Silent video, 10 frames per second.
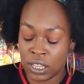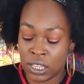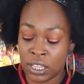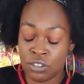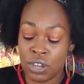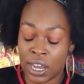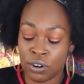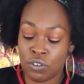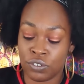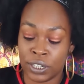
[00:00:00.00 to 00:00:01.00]
you got
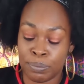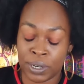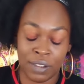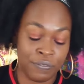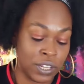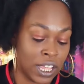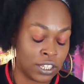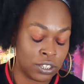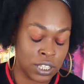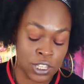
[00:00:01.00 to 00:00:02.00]
over it, but I feel
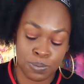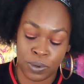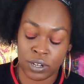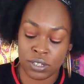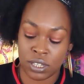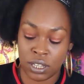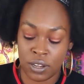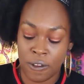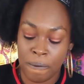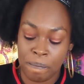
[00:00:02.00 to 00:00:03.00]
like this
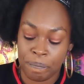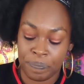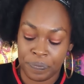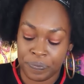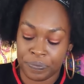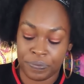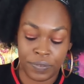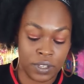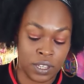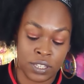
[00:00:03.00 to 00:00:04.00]
person
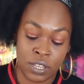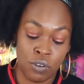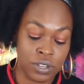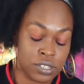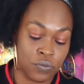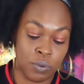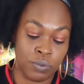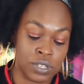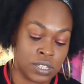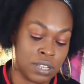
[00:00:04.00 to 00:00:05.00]
is holding some form
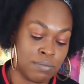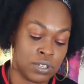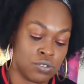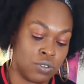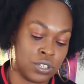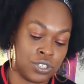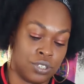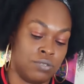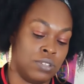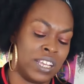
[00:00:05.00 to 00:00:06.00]
of resentment towards
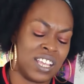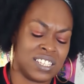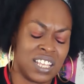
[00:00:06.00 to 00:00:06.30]
you. Like I